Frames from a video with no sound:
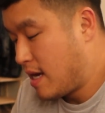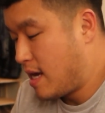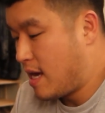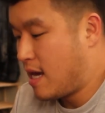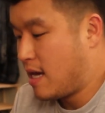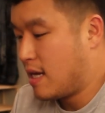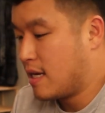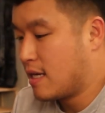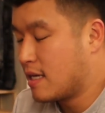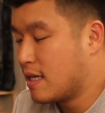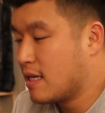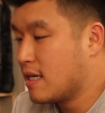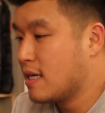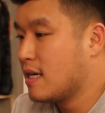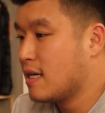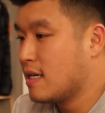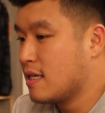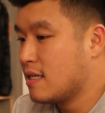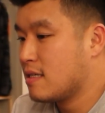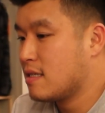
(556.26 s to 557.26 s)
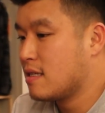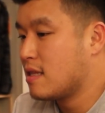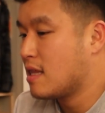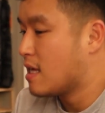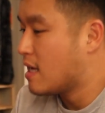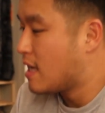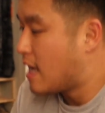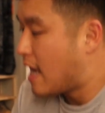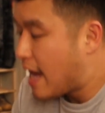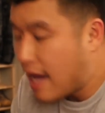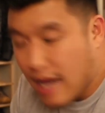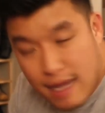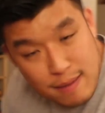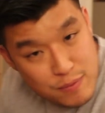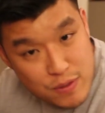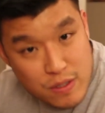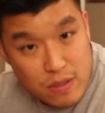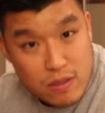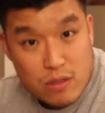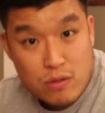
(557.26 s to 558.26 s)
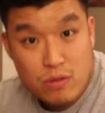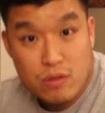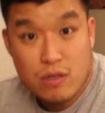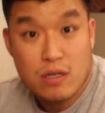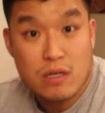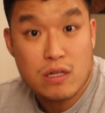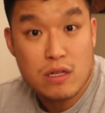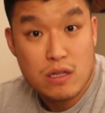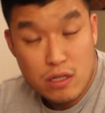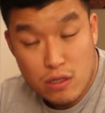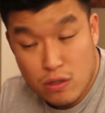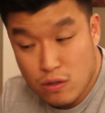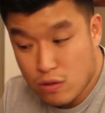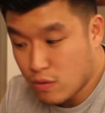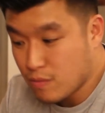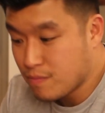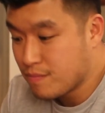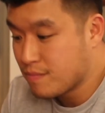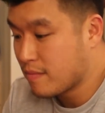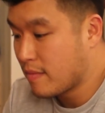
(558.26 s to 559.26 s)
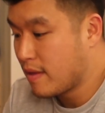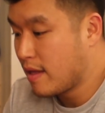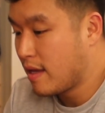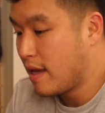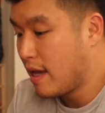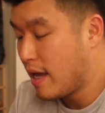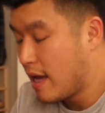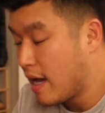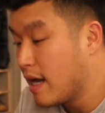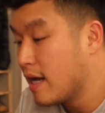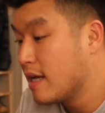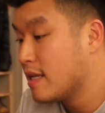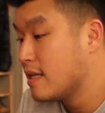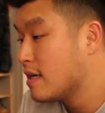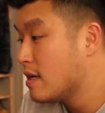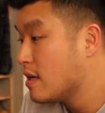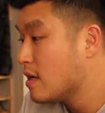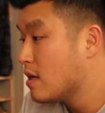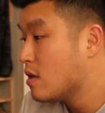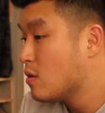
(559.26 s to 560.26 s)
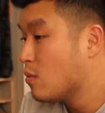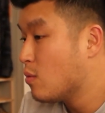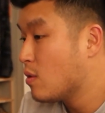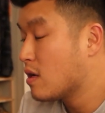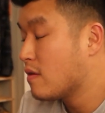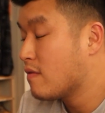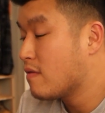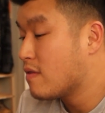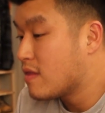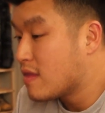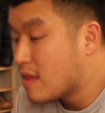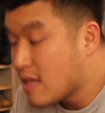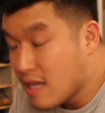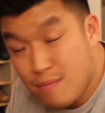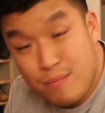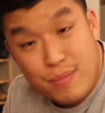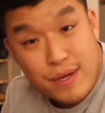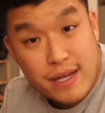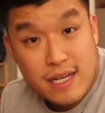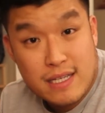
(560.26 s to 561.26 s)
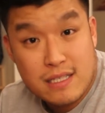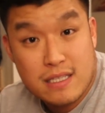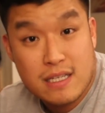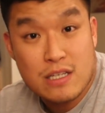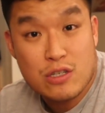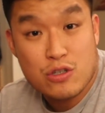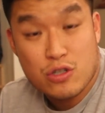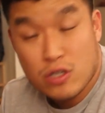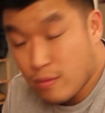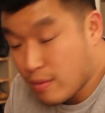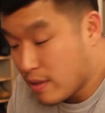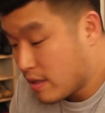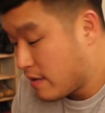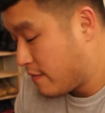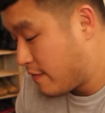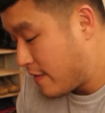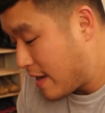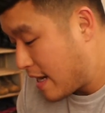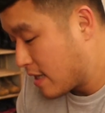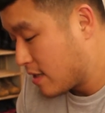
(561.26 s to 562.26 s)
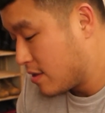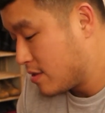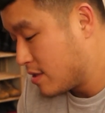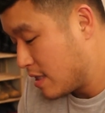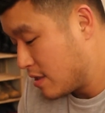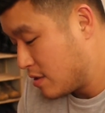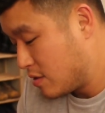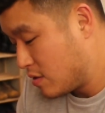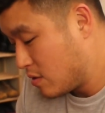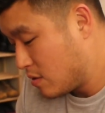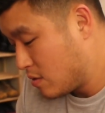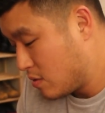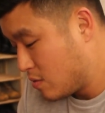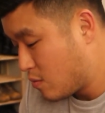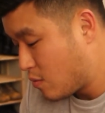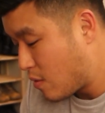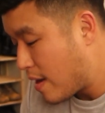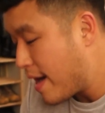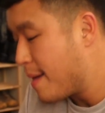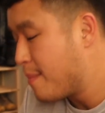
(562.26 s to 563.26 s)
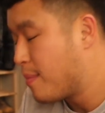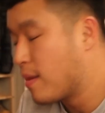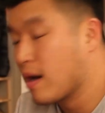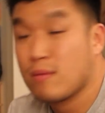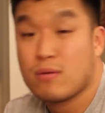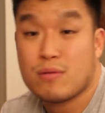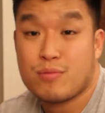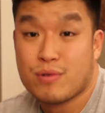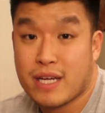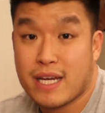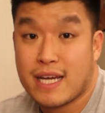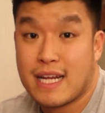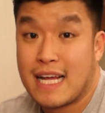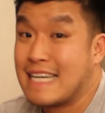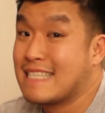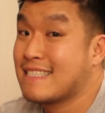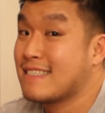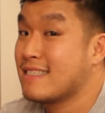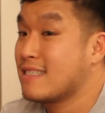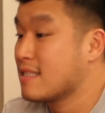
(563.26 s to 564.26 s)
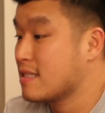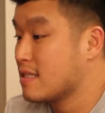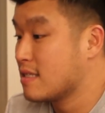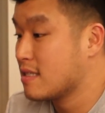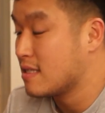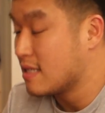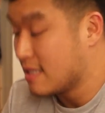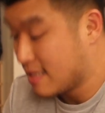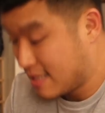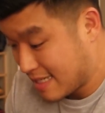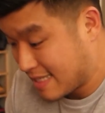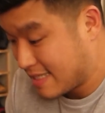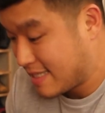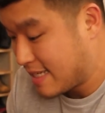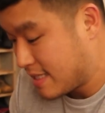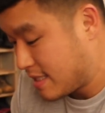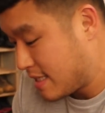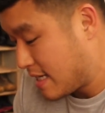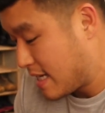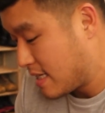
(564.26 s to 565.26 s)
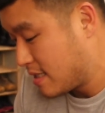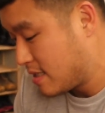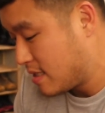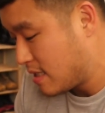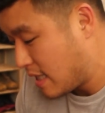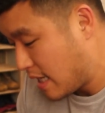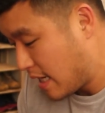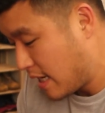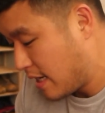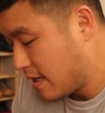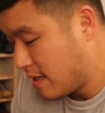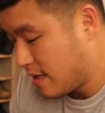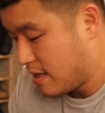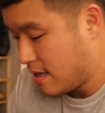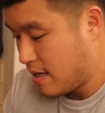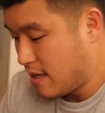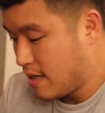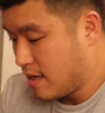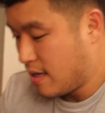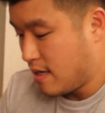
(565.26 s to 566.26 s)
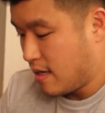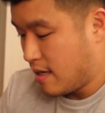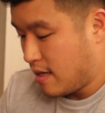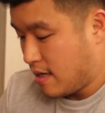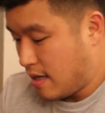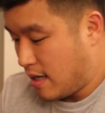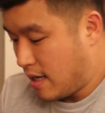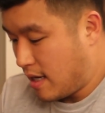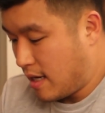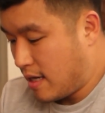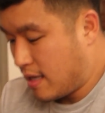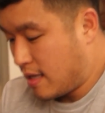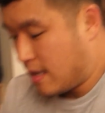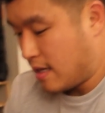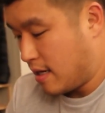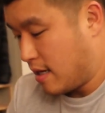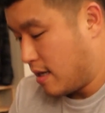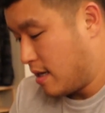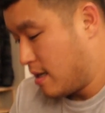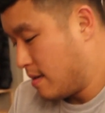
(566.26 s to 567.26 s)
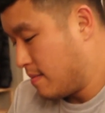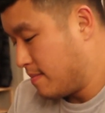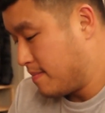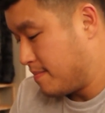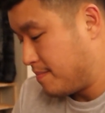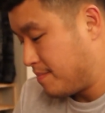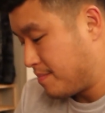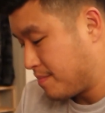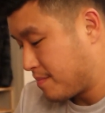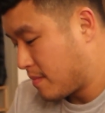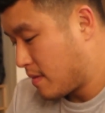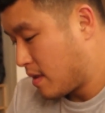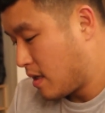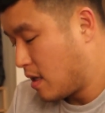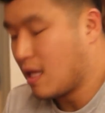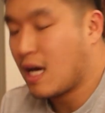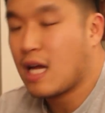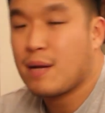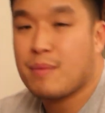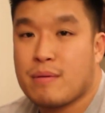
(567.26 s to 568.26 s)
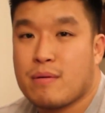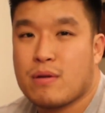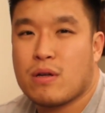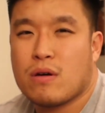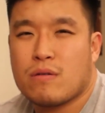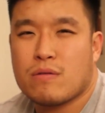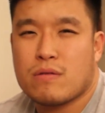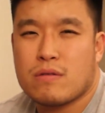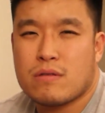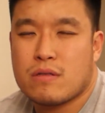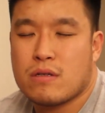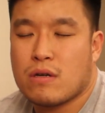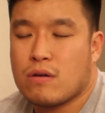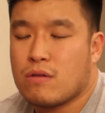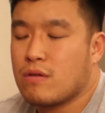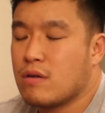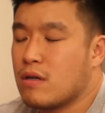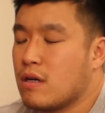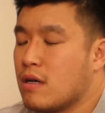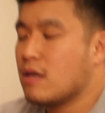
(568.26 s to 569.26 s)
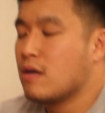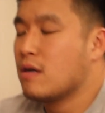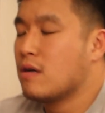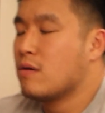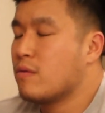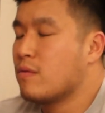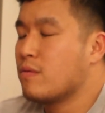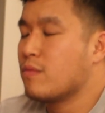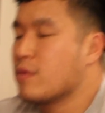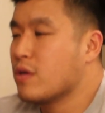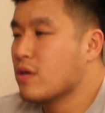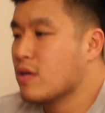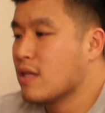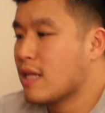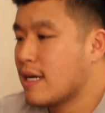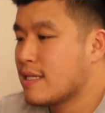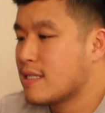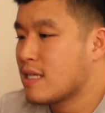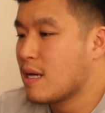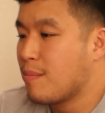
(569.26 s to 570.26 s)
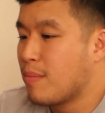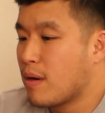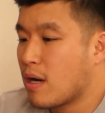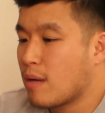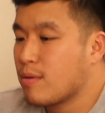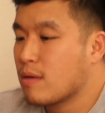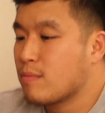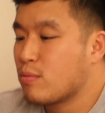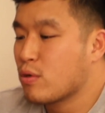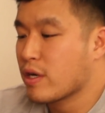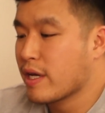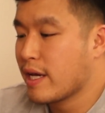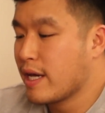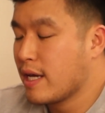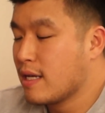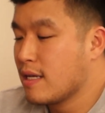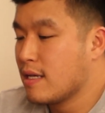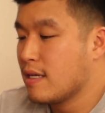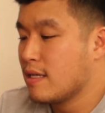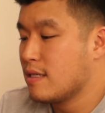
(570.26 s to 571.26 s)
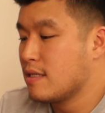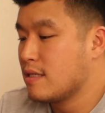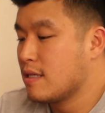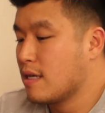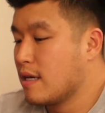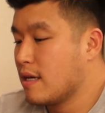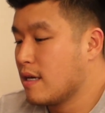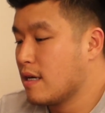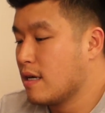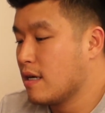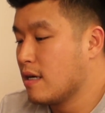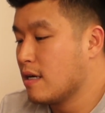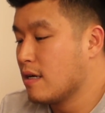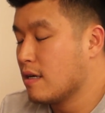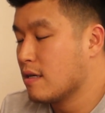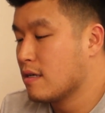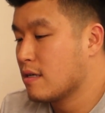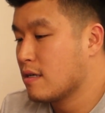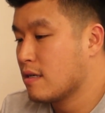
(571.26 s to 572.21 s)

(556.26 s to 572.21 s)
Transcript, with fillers: And he is the absolute glue and one of the biggest contributing factors as to why Barbell Brigade has the success it has today. And um, a lot of people don't don't realize that Barbell Brigade is a... Uh,